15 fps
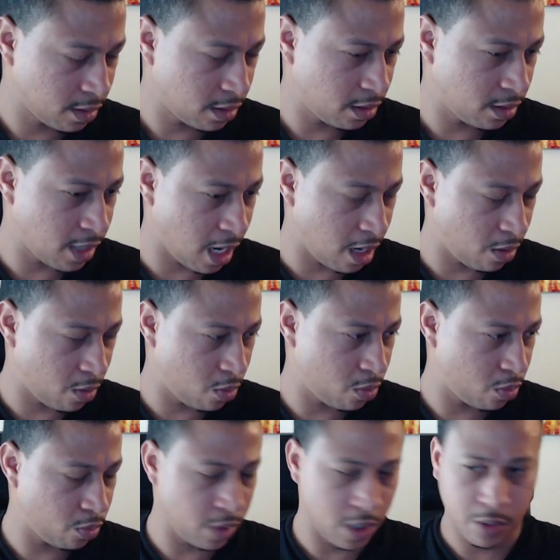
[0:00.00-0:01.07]
Yo,
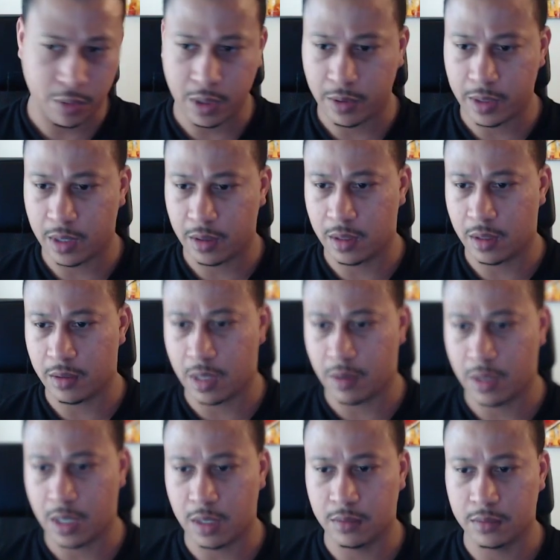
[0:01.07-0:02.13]
yo, yo, yo, yo, yo,
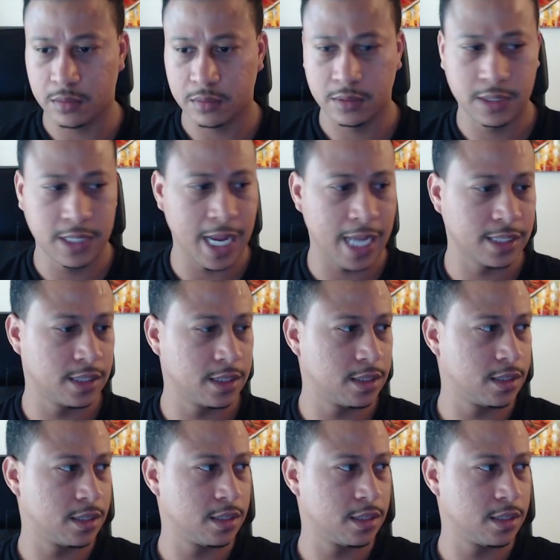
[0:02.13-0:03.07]
yo. Test.